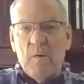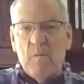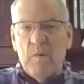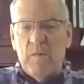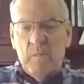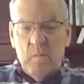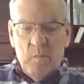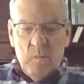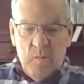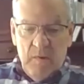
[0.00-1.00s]
we
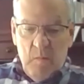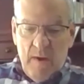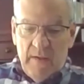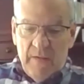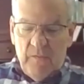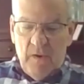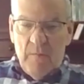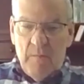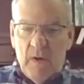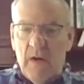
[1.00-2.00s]
went
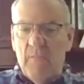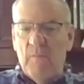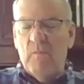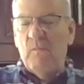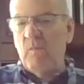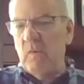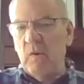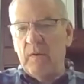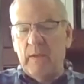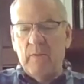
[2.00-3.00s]
from
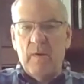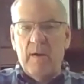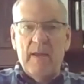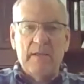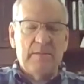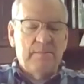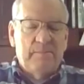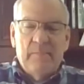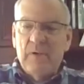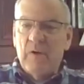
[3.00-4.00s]
looking to raise,
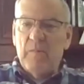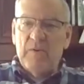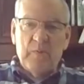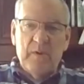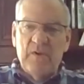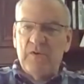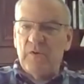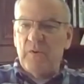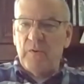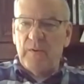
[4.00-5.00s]
you know, between
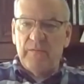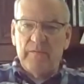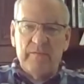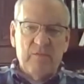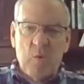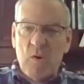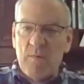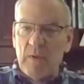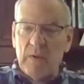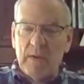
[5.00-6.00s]
$2 and $4
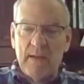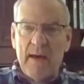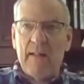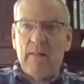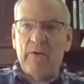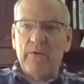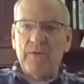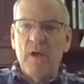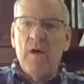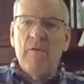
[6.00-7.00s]
million
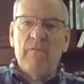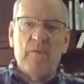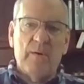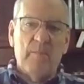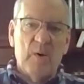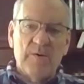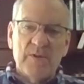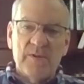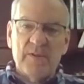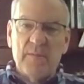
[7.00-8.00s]
for an
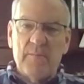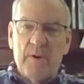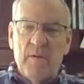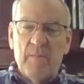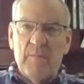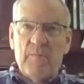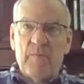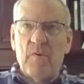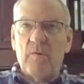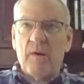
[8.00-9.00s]
emergency department
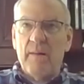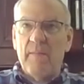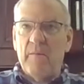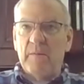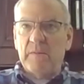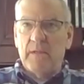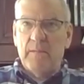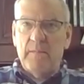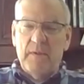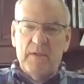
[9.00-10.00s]
program that was going to
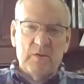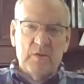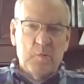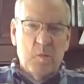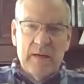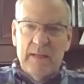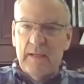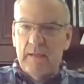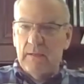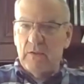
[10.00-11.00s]
be a
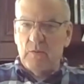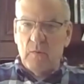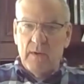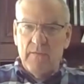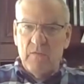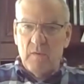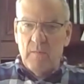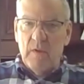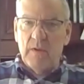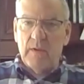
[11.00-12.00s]
$20 to $24
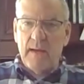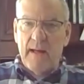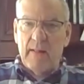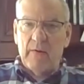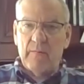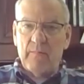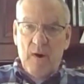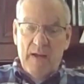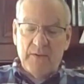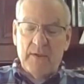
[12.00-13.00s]
million
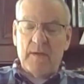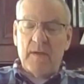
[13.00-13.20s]
project,